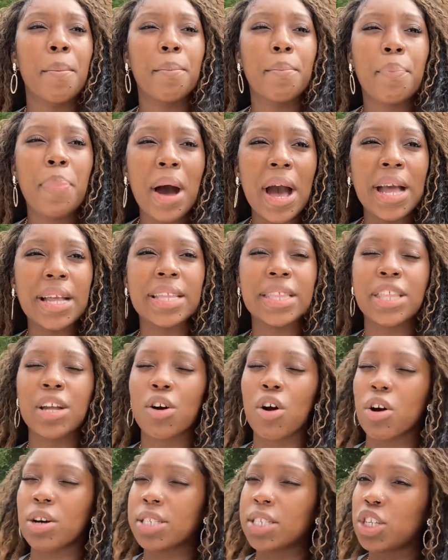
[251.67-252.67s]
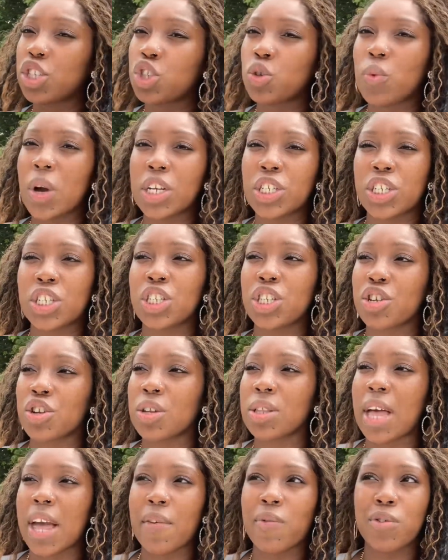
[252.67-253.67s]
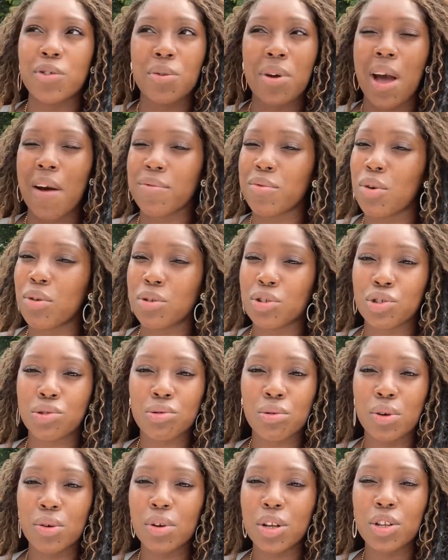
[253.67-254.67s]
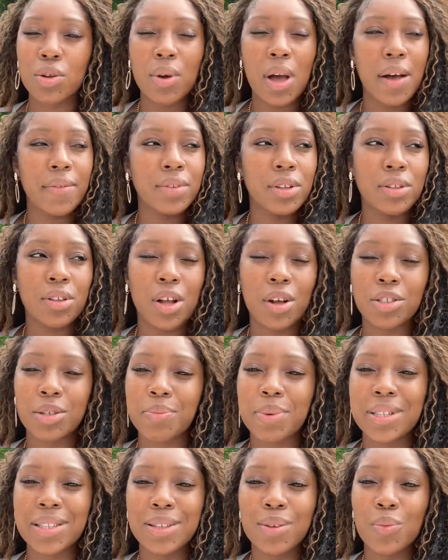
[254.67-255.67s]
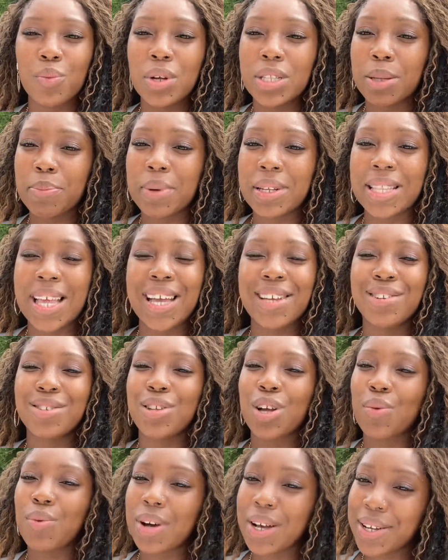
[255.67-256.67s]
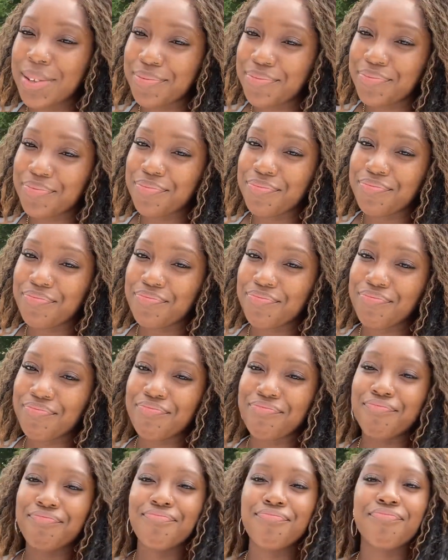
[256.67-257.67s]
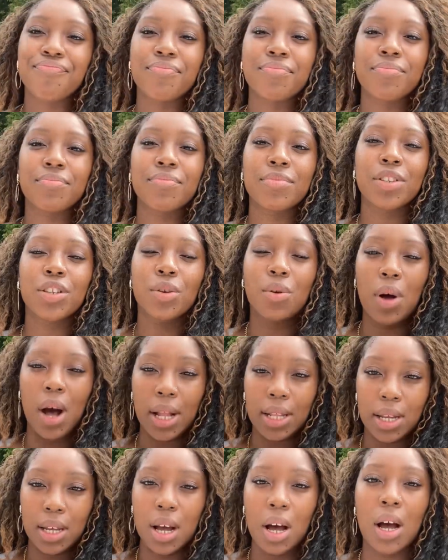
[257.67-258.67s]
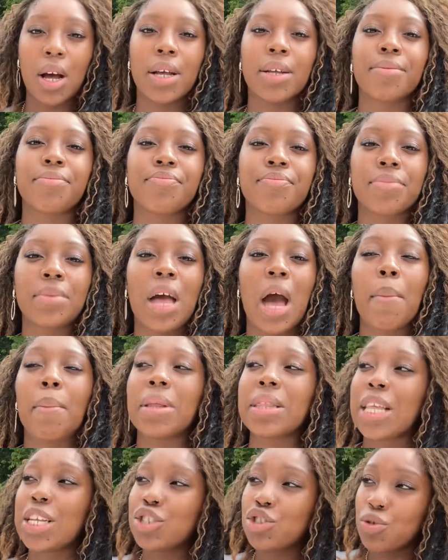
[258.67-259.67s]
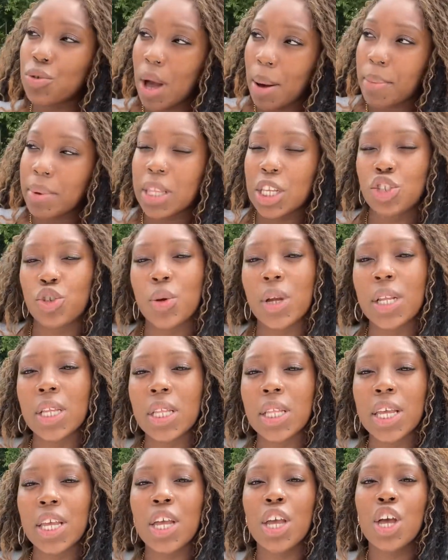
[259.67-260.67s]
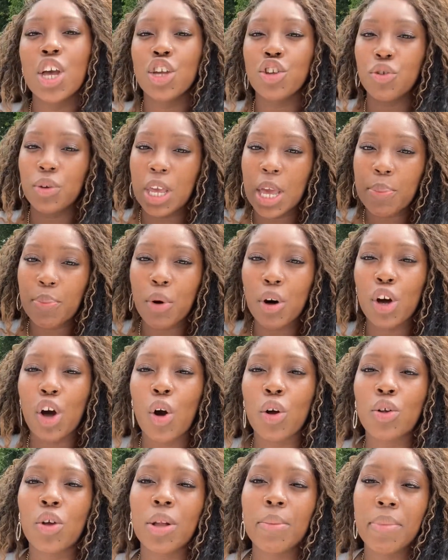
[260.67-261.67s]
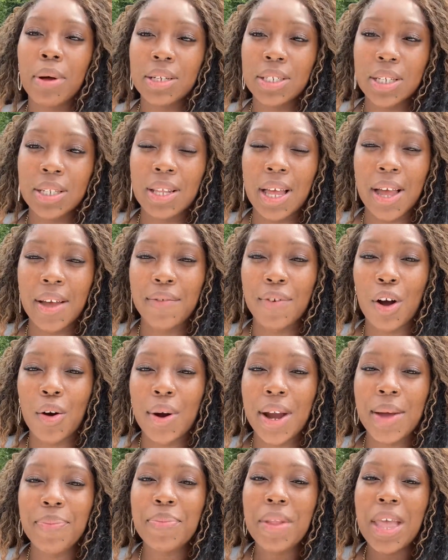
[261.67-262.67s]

But there are situations in your life where you have no control and you have to know to be when to be like, you know what? You got it, God. I'm gonna let you. I'm gonna let you handle it. You keep on going on about your life, all right?